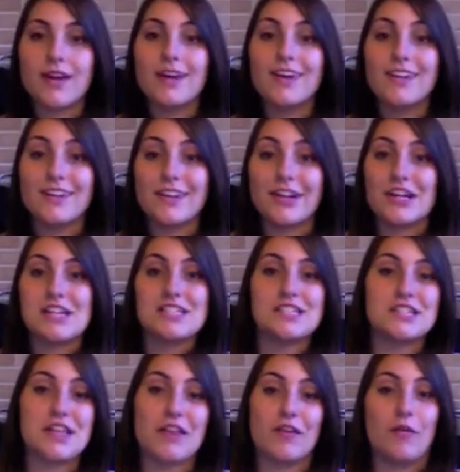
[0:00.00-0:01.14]
Here's
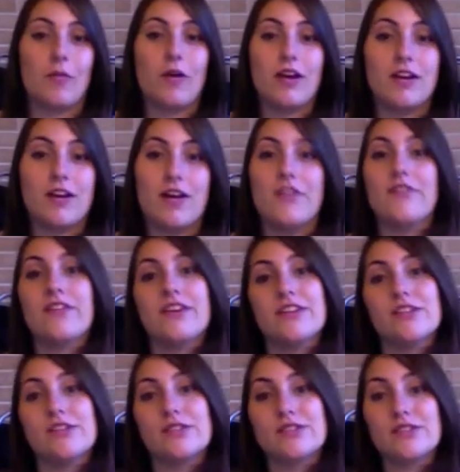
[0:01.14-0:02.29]
another one of
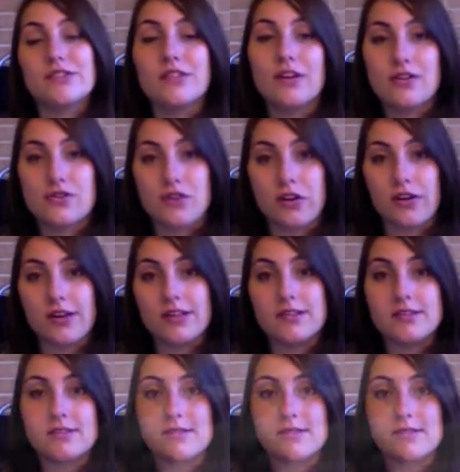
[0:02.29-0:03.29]
his drawings.